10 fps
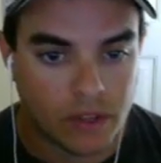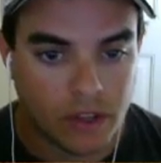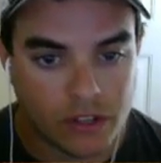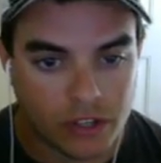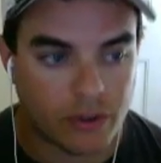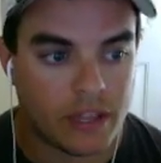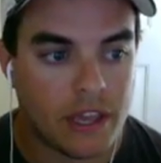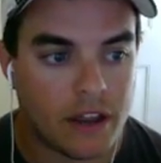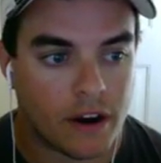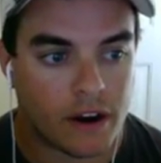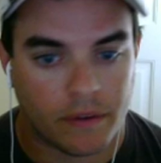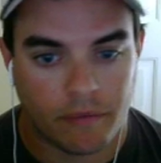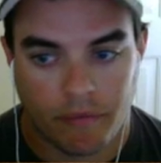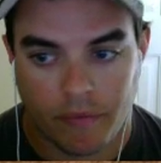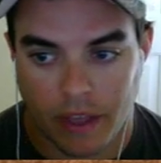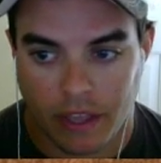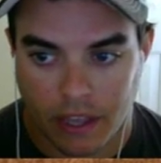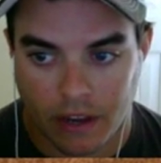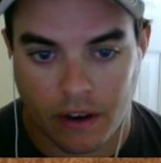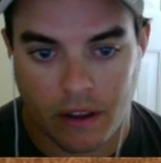So here,
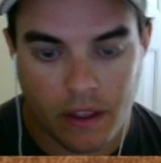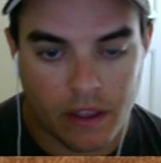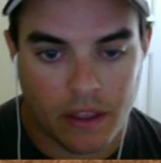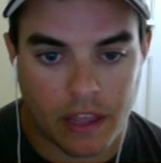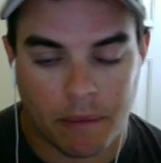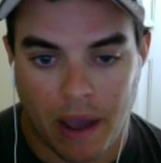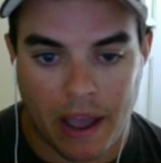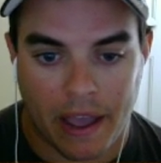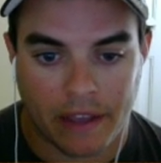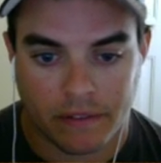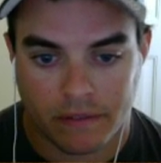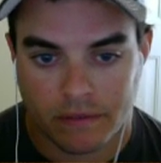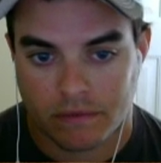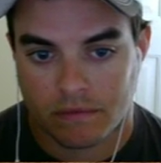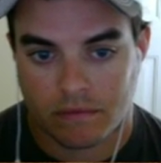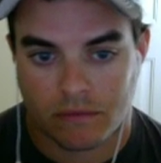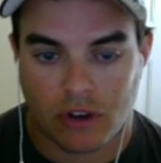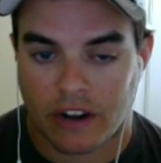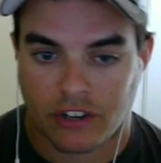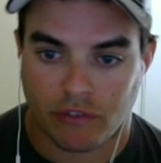again, in my
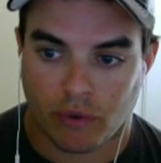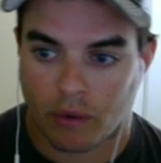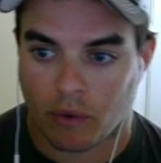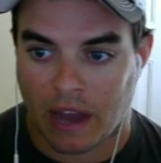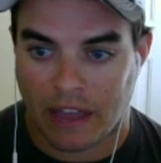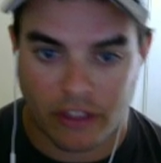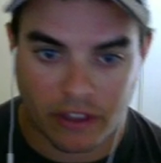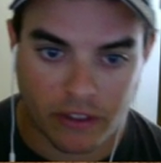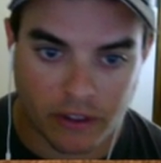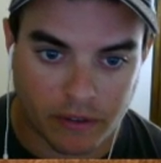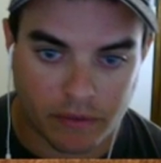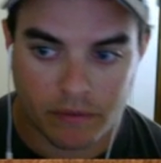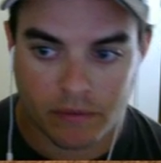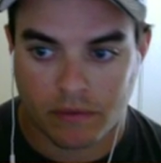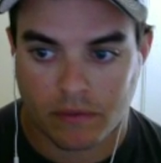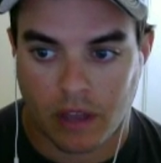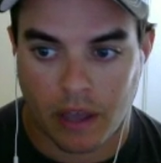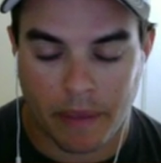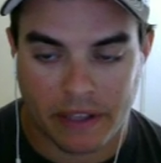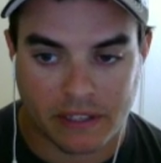strategy of what I think the
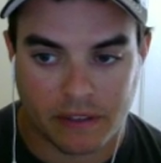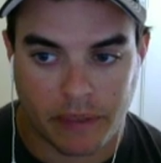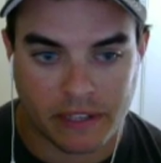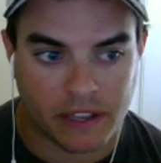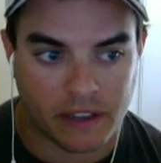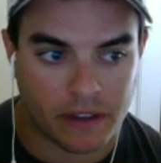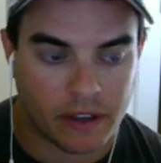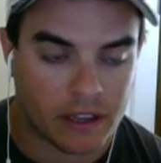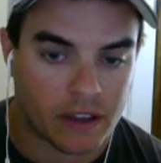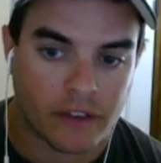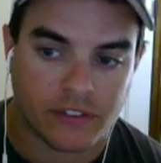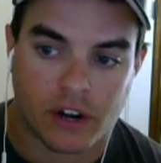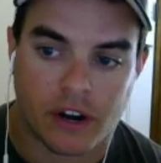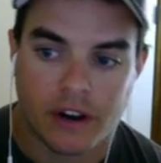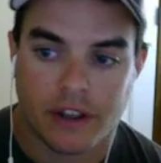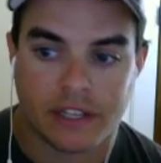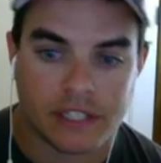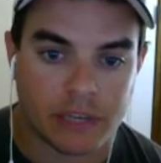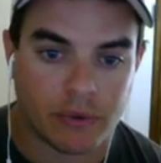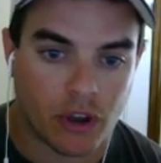best kickoffs are,
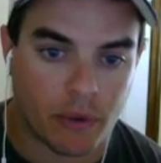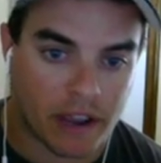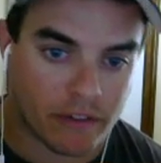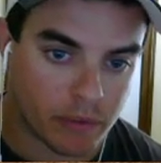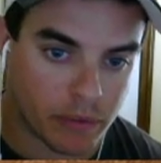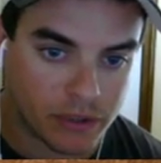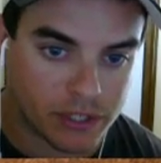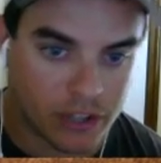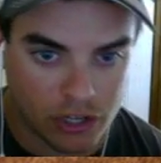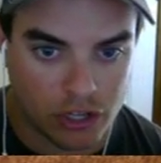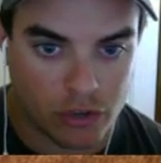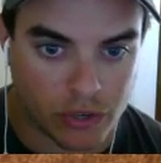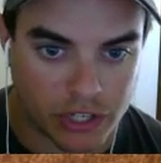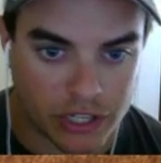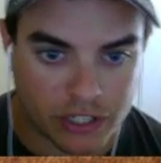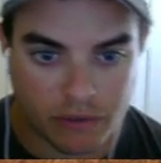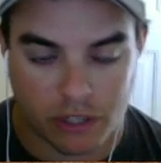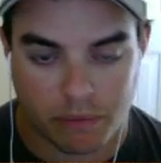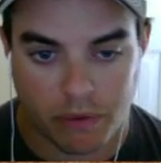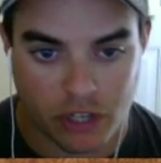C would go back for boost, and then you would
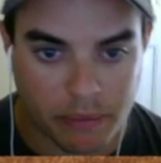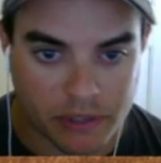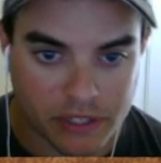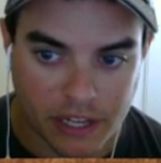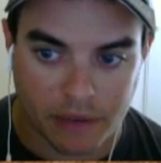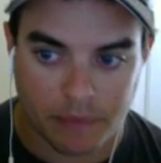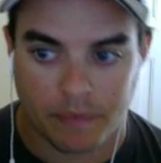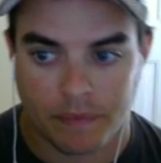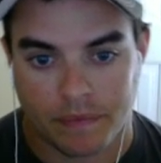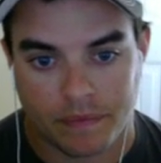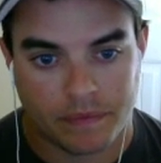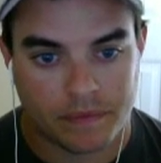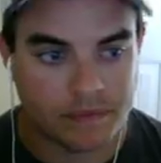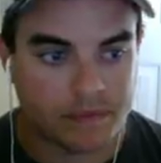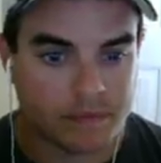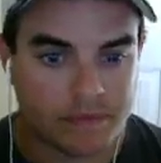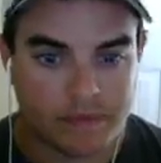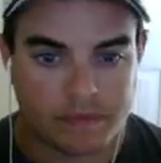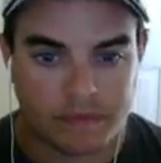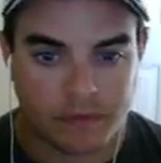just push up and sit,
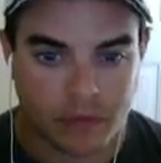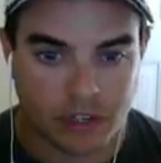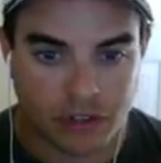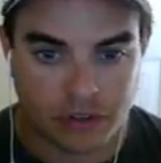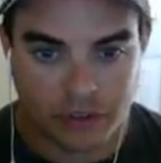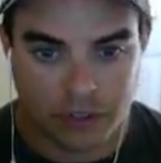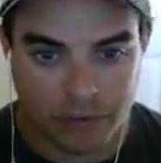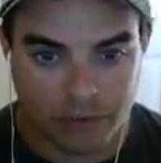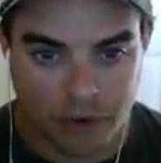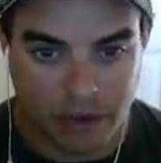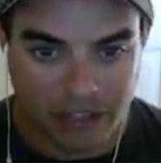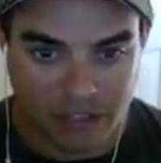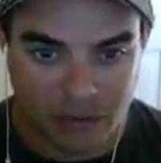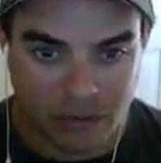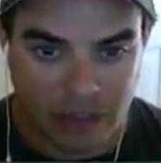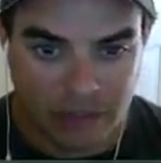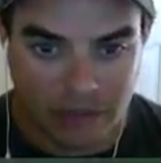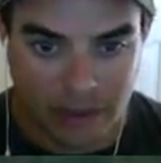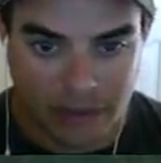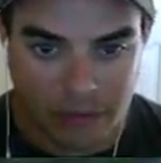which you guys do. That
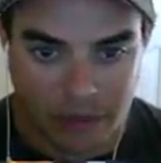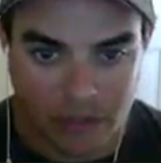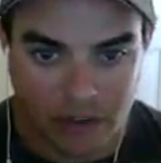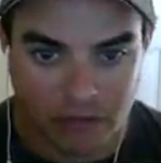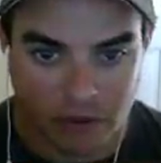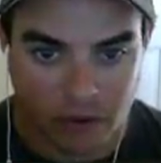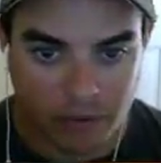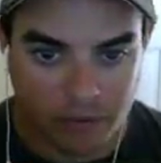one's pretty straightforward.